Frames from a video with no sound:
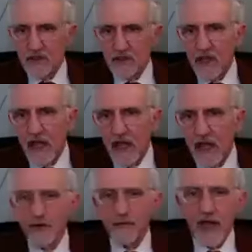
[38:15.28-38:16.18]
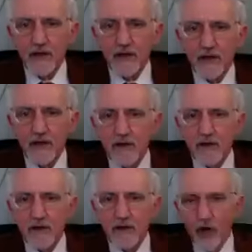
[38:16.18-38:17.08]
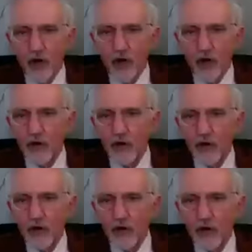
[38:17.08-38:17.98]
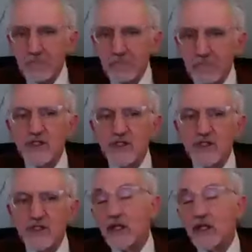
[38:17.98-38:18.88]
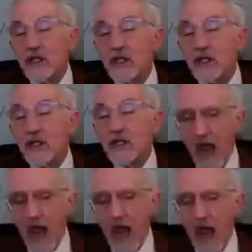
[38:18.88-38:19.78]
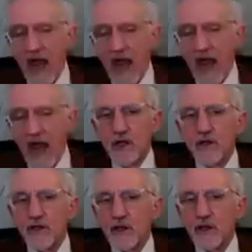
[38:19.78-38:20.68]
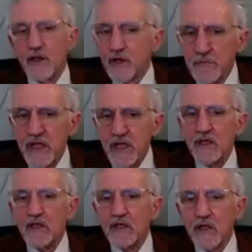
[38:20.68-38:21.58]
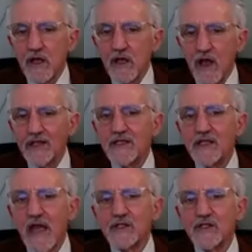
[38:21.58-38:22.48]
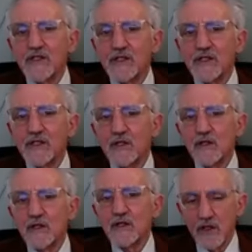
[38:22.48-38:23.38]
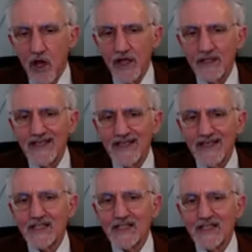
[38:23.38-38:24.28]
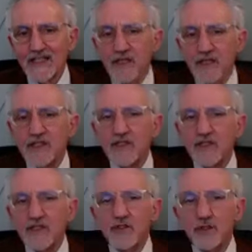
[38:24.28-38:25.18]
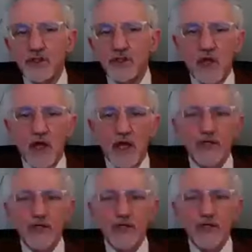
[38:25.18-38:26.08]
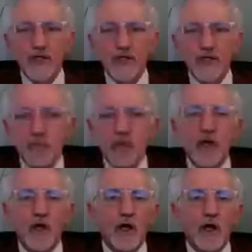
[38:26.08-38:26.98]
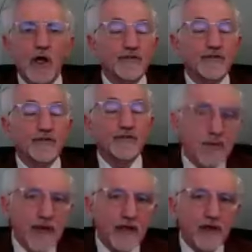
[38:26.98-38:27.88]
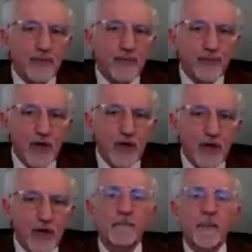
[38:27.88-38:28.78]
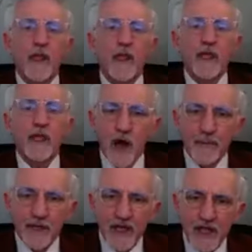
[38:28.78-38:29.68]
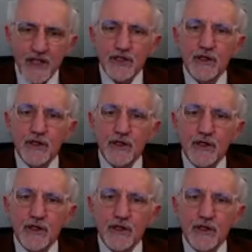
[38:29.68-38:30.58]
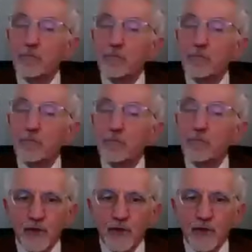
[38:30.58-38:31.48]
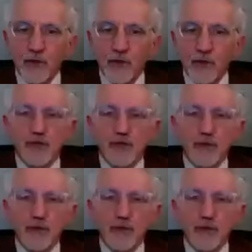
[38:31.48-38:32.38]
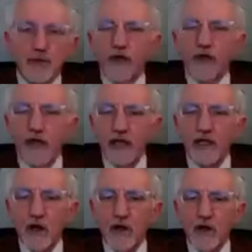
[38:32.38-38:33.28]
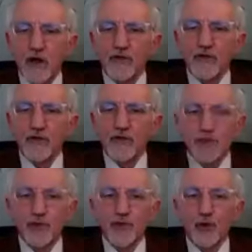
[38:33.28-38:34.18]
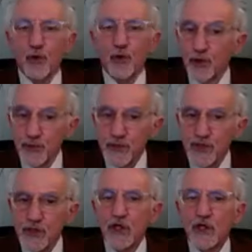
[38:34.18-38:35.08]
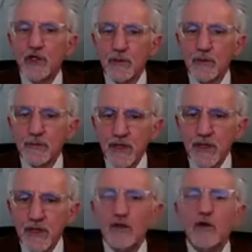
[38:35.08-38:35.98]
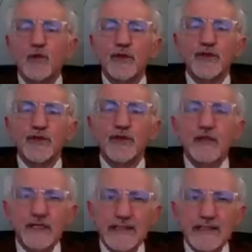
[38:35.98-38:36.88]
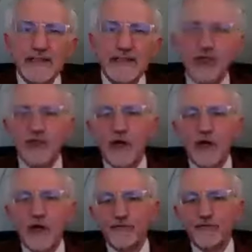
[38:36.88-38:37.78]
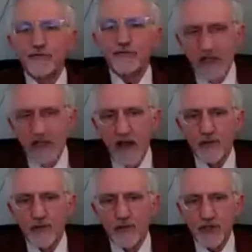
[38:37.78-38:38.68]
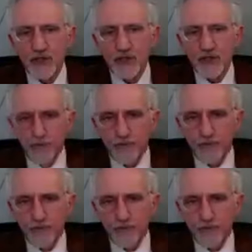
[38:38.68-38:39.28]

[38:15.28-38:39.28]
language from that article. It means inhumane acts that are committed in the context of an institutionalized regime of systematic oppression and domination by one racial group over any other racial group or groups, committed with the intention of maintaining that regime.